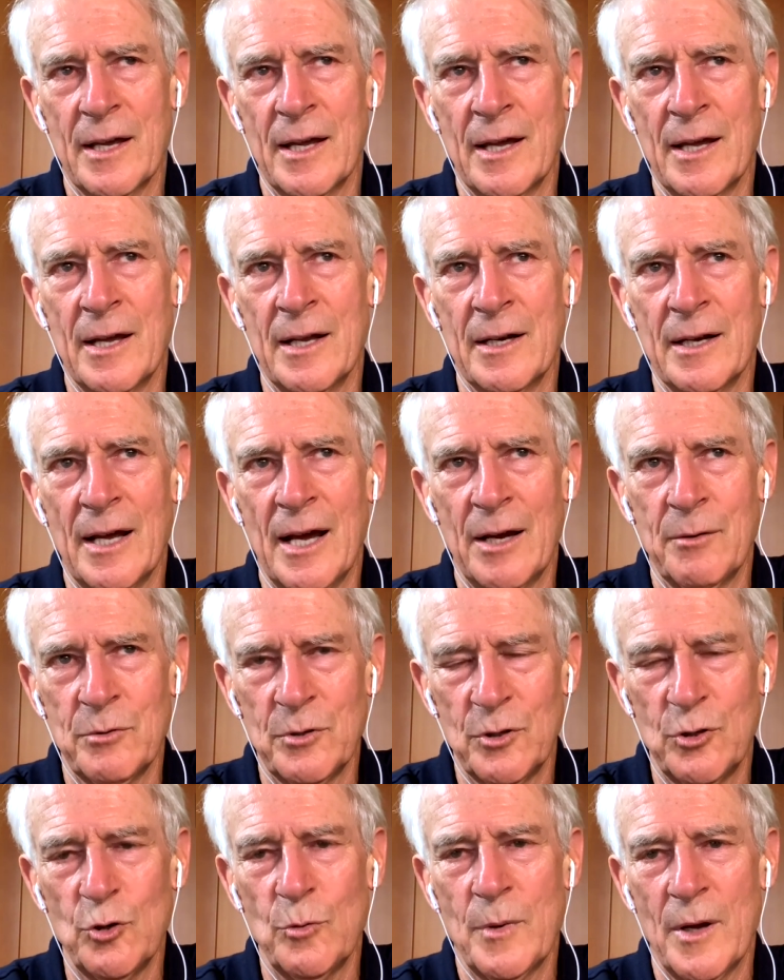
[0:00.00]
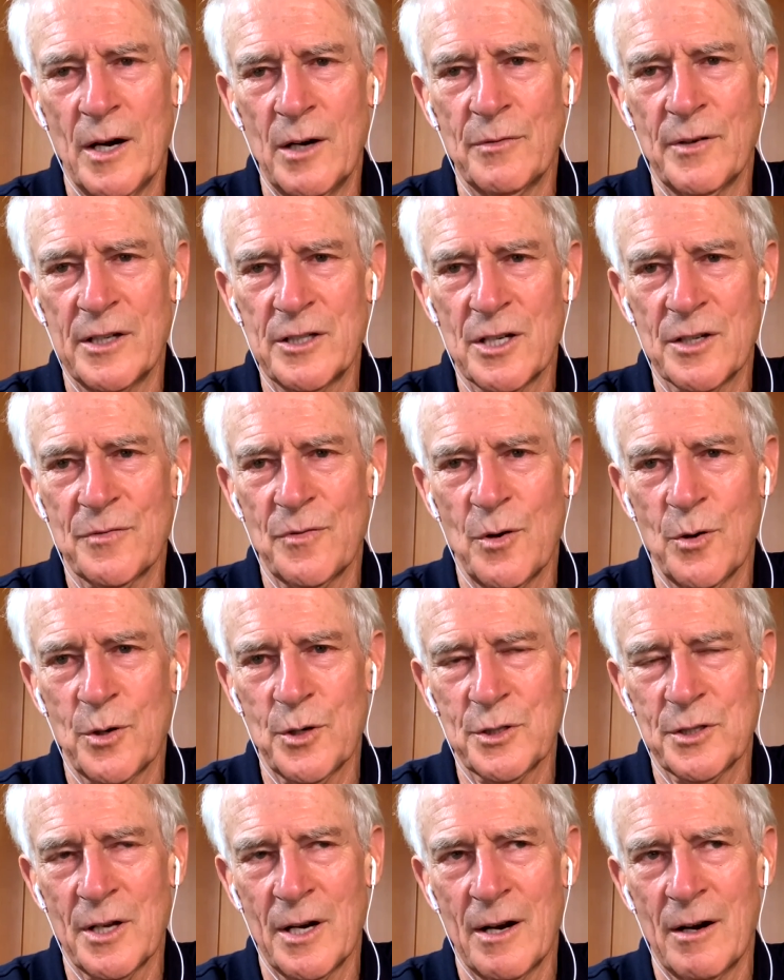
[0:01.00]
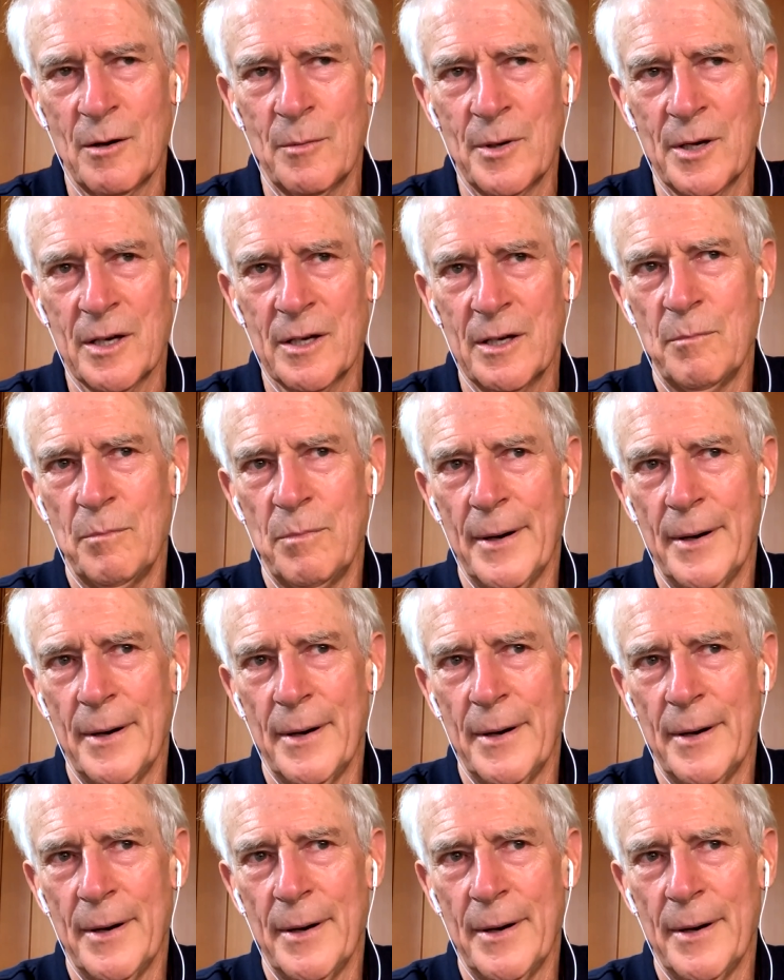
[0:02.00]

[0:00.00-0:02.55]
and I would do better if I just focused on Arabic.